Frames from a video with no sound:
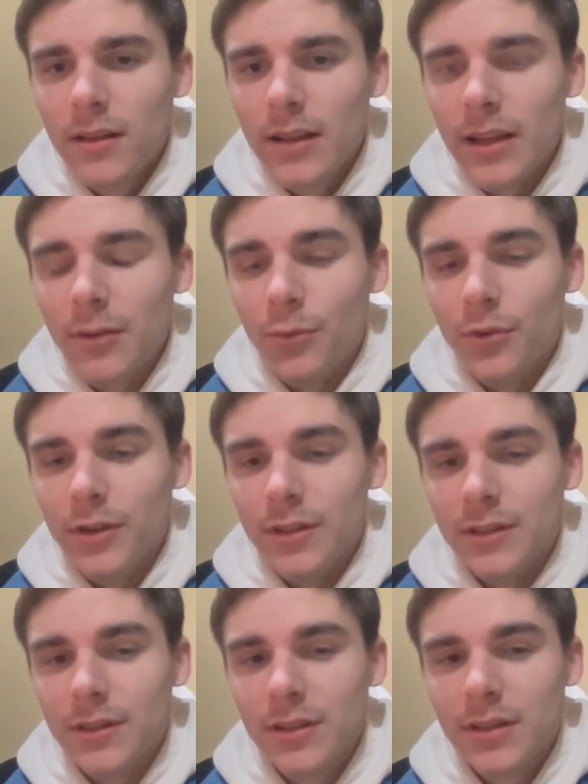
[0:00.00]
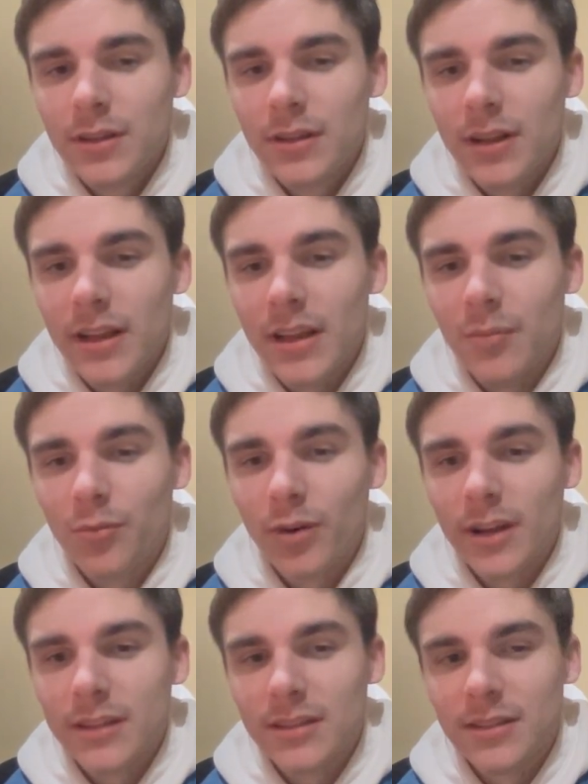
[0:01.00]
it was a
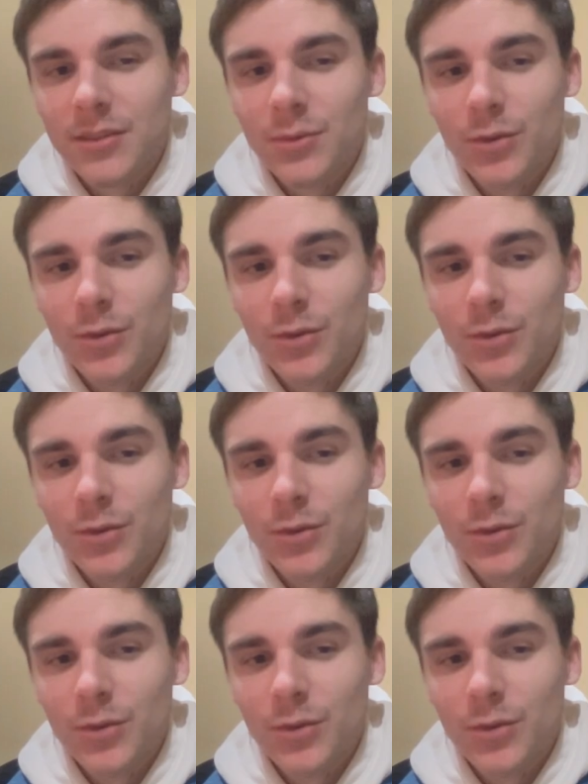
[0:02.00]
process in